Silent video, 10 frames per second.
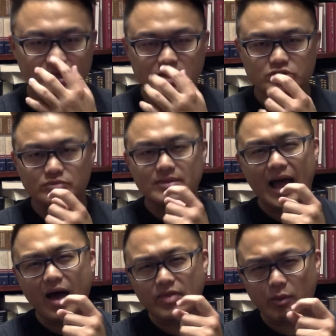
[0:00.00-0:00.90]
And so
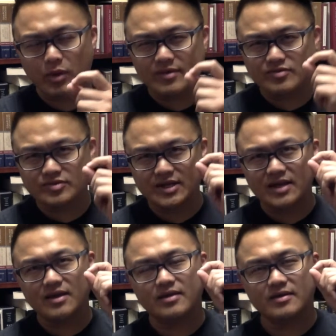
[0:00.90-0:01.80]
now that we
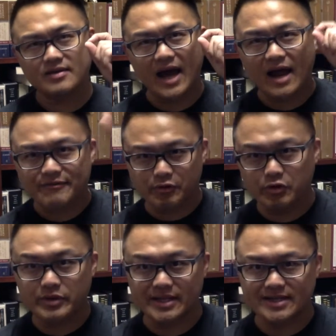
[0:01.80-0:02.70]
see God for
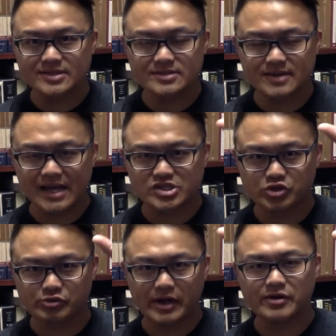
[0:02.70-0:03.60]
who He is as
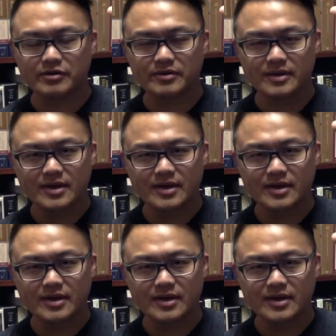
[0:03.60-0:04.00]
Creator,